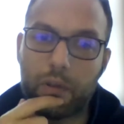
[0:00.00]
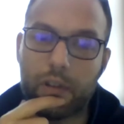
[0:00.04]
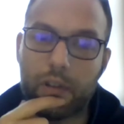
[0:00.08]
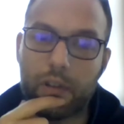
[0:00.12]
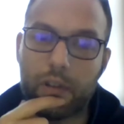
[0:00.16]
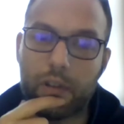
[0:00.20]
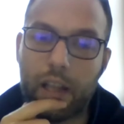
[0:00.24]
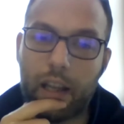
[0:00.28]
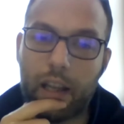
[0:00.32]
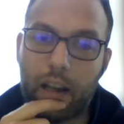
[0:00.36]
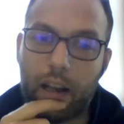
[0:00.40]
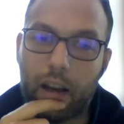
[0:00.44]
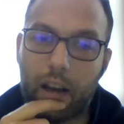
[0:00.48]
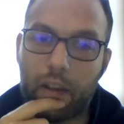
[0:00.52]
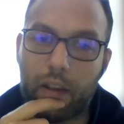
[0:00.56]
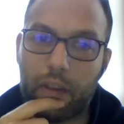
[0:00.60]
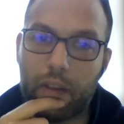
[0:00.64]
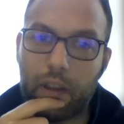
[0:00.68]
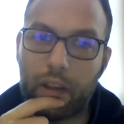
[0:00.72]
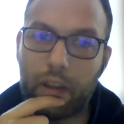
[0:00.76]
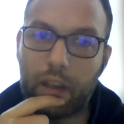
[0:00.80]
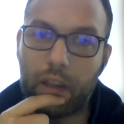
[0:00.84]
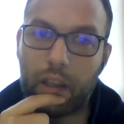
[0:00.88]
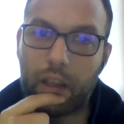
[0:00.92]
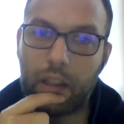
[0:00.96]
was saying, I
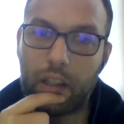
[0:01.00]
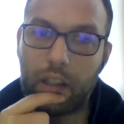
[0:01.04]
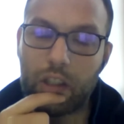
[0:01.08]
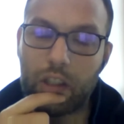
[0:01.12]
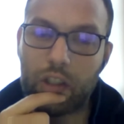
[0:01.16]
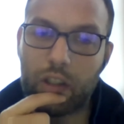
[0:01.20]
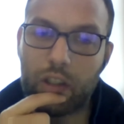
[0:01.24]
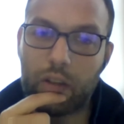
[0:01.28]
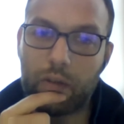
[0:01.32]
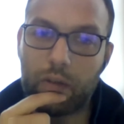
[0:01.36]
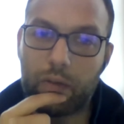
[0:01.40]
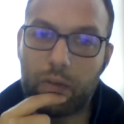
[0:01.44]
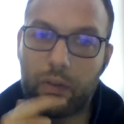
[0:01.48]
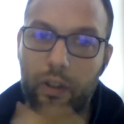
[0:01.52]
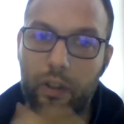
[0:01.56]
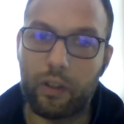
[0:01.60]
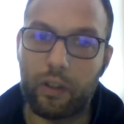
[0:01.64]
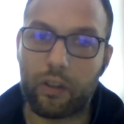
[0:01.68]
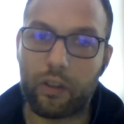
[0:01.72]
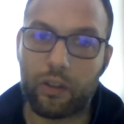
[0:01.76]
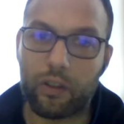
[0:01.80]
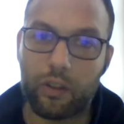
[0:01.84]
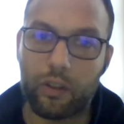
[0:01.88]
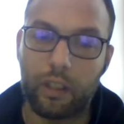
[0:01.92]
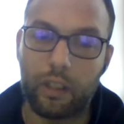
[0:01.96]
think the initial
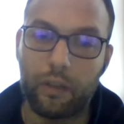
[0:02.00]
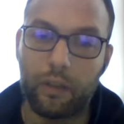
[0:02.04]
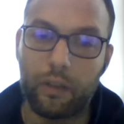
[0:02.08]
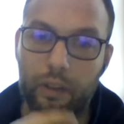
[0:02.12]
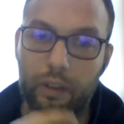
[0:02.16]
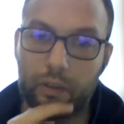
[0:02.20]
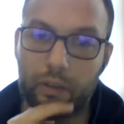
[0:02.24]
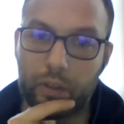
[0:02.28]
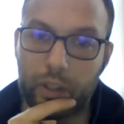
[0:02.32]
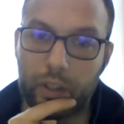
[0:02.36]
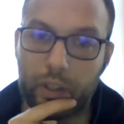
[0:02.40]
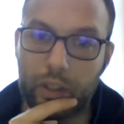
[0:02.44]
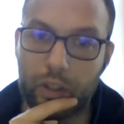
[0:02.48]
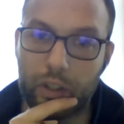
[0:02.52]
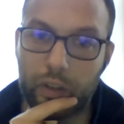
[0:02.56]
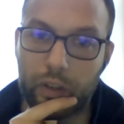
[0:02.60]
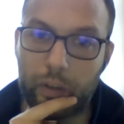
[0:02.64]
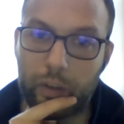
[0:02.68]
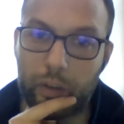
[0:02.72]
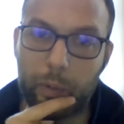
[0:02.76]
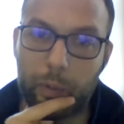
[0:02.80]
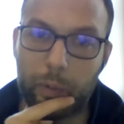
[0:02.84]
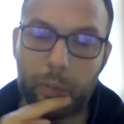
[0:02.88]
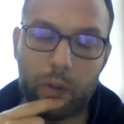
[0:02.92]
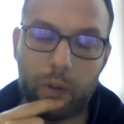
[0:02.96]
version, different version of
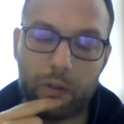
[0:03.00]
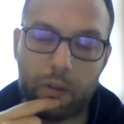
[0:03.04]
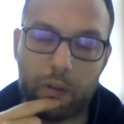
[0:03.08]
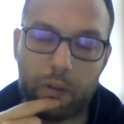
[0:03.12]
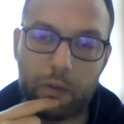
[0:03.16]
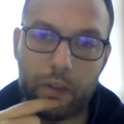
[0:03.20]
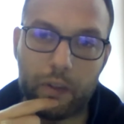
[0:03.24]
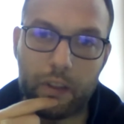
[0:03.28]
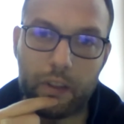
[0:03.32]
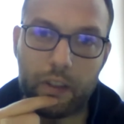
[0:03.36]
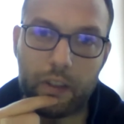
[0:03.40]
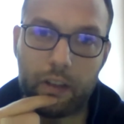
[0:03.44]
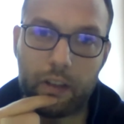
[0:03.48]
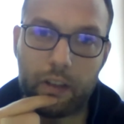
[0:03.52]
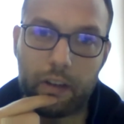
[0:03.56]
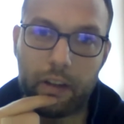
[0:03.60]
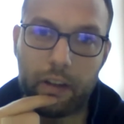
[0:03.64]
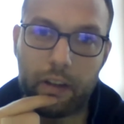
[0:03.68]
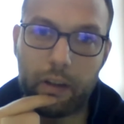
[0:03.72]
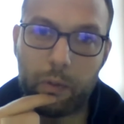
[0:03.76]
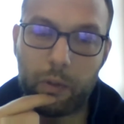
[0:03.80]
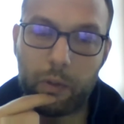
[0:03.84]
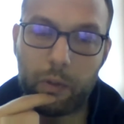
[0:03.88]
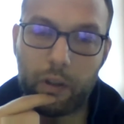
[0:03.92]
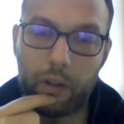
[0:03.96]
the proposal of the
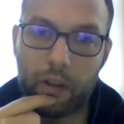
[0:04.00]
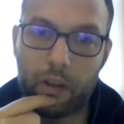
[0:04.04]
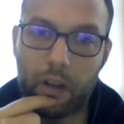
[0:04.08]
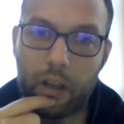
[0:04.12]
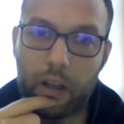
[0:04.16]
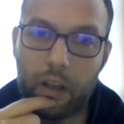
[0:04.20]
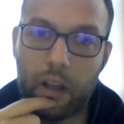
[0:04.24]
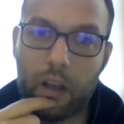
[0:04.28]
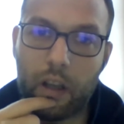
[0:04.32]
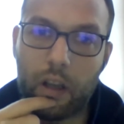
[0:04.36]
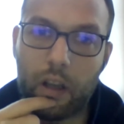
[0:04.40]
CRA were